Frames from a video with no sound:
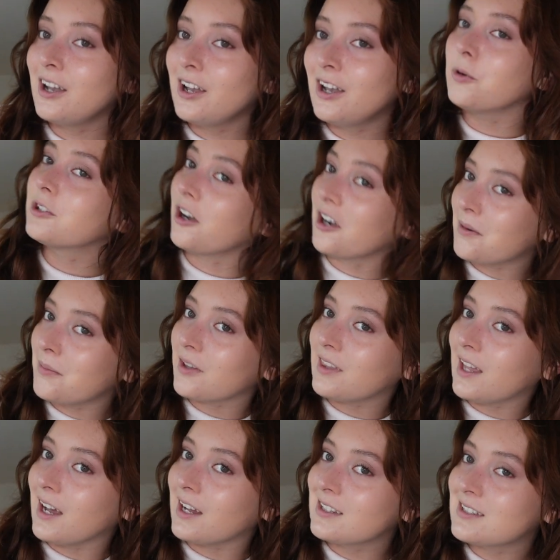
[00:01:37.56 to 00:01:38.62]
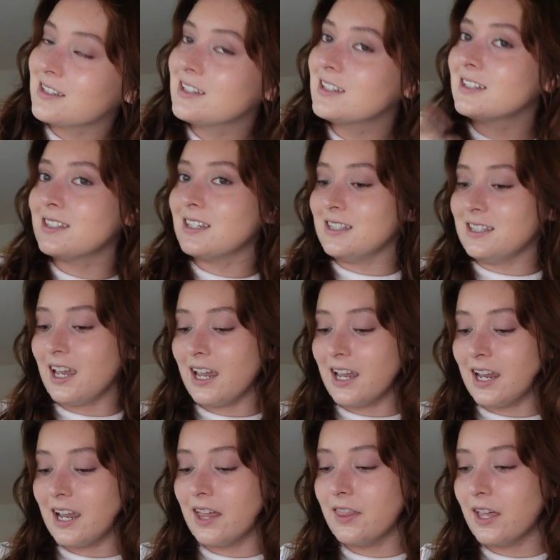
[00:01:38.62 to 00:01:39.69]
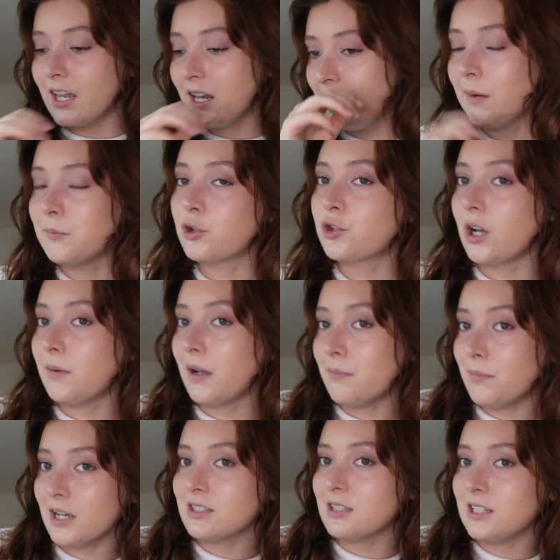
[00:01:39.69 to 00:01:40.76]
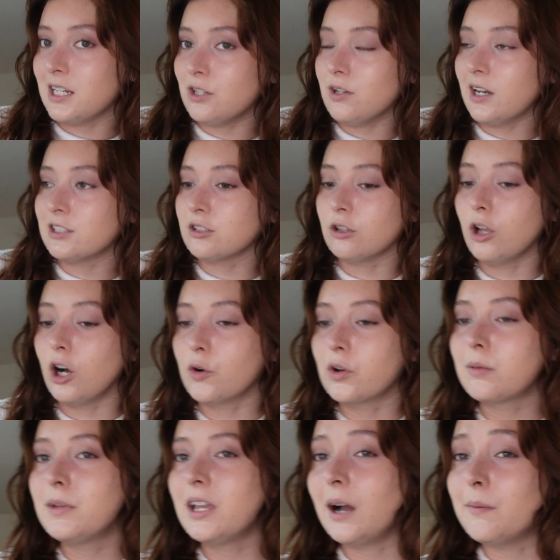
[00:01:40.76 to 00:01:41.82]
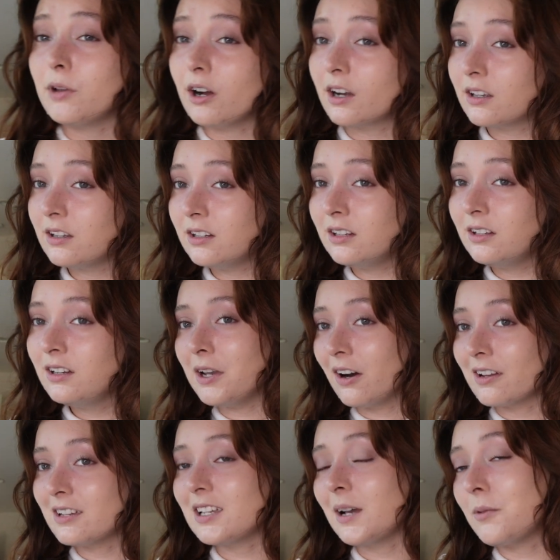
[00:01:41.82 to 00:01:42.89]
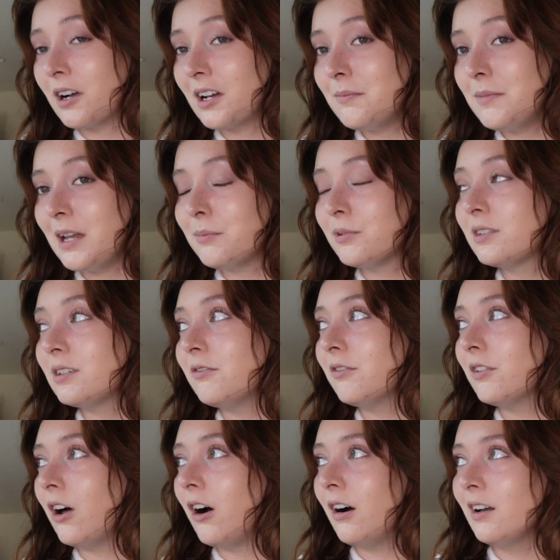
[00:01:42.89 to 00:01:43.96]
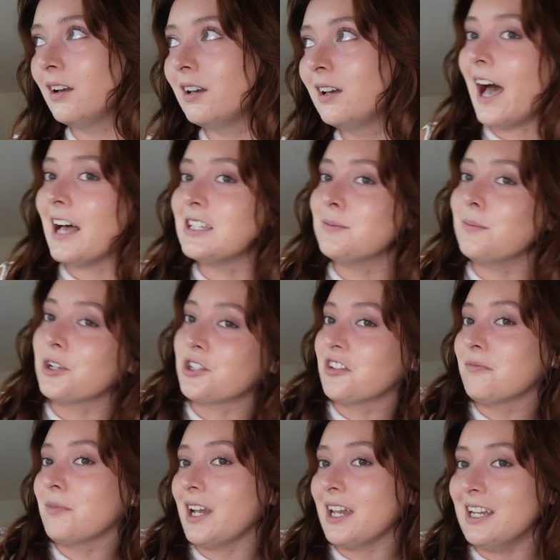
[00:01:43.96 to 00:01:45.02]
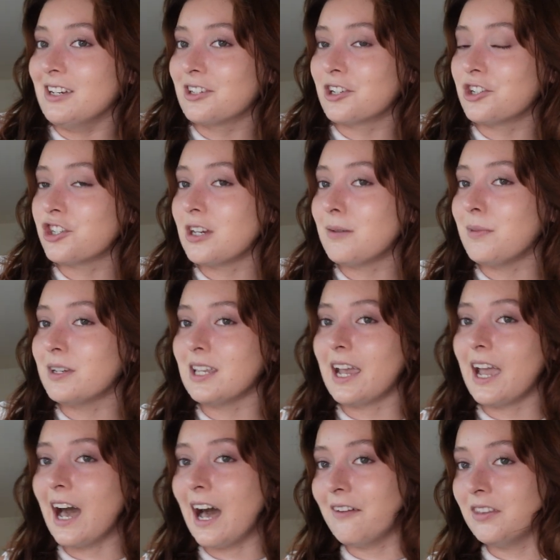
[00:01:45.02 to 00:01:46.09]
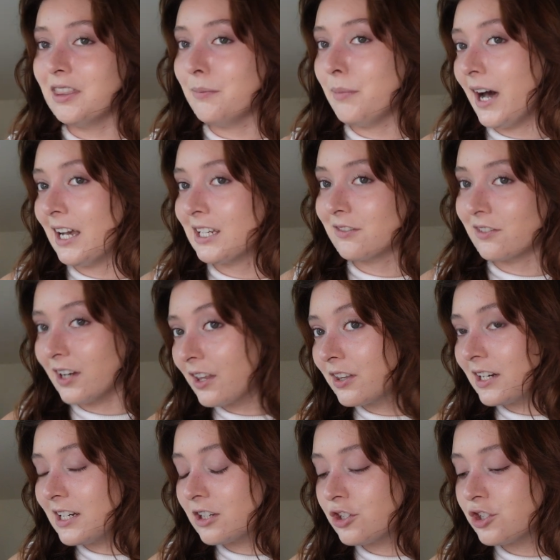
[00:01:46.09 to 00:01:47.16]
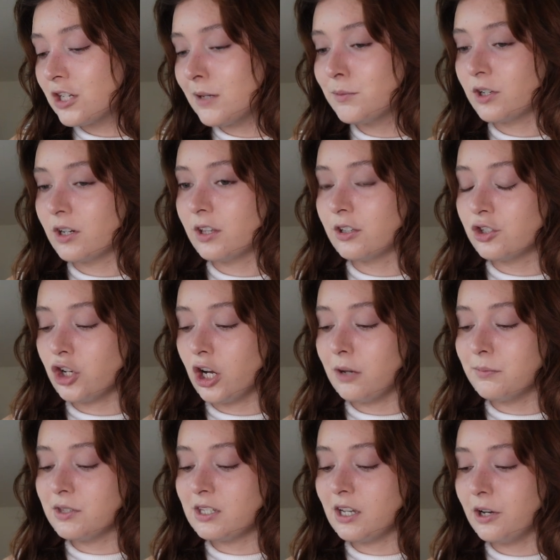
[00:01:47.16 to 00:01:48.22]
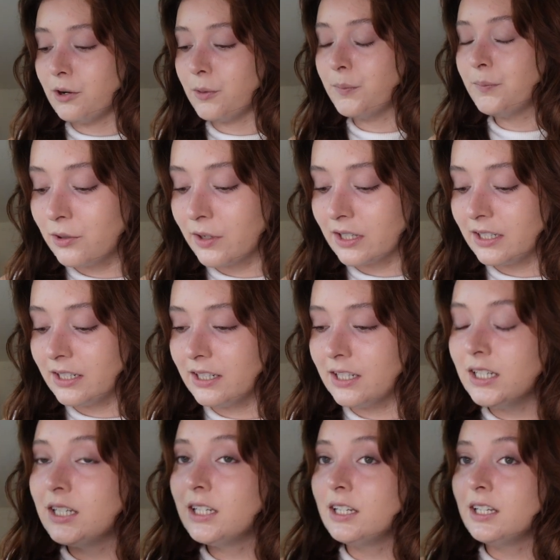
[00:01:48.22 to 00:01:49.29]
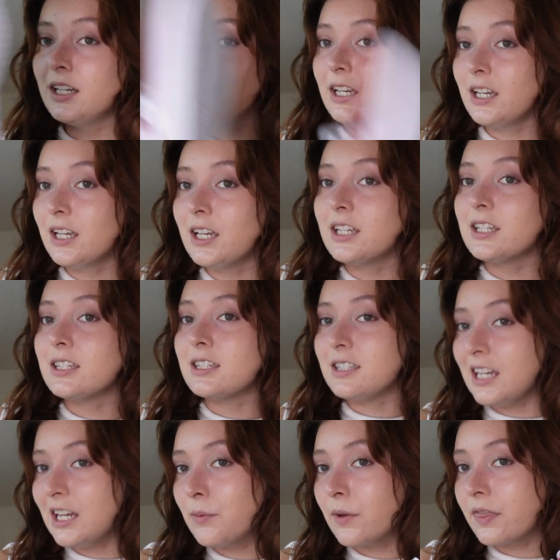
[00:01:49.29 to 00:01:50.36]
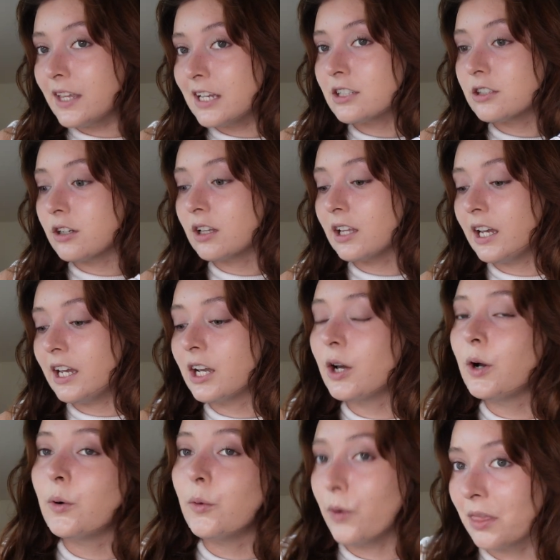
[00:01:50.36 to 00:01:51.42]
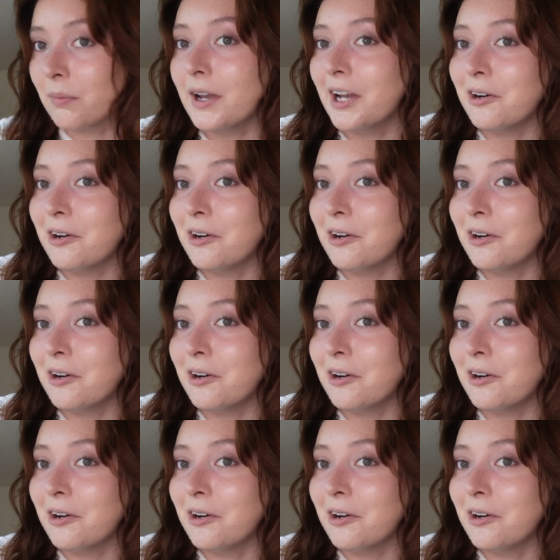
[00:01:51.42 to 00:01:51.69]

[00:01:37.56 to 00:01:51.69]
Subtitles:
we'll talk about that today, and then I'm gonna try my best to take you guys along with me. To be honest, I'm not gonna be able to vlog as much of my internship as I have in the past for other internships or other jobs, so let me quickly see what these look like with my